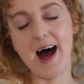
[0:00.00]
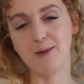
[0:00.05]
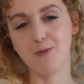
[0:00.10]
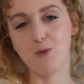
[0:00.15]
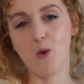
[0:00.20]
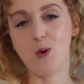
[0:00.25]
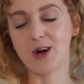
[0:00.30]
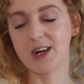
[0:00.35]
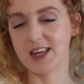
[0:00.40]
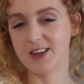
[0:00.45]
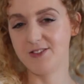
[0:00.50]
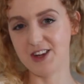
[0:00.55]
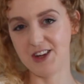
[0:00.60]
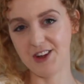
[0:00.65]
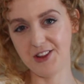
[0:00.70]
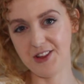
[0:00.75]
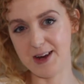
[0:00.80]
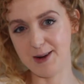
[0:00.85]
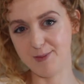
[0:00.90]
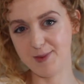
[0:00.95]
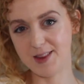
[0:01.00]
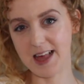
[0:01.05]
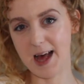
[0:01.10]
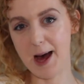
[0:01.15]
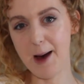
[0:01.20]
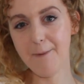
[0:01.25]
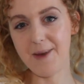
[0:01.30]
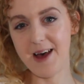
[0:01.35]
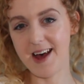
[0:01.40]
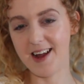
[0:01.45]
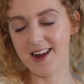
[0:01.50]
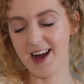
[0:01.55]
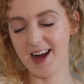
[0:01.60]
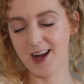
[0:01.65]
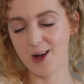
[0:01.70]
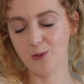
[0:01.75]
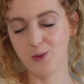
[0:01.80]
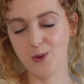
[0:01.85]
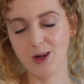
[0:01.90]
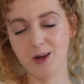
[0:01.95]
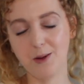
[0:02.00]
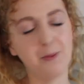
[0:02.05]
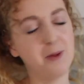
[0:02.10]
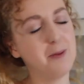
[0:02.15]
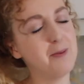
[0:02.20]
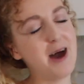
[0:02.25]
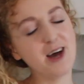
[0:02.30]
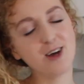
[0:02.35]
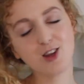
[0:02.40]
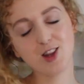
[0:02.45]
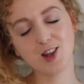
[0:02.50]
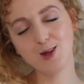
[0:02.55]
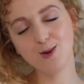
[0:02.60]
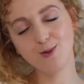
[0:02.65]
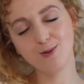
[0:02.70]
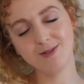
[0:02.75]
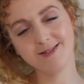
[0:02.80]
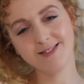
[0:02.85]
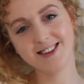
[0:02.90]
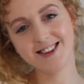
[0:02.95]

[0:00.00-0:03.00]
or give it a thumbs up, and I will be back soon.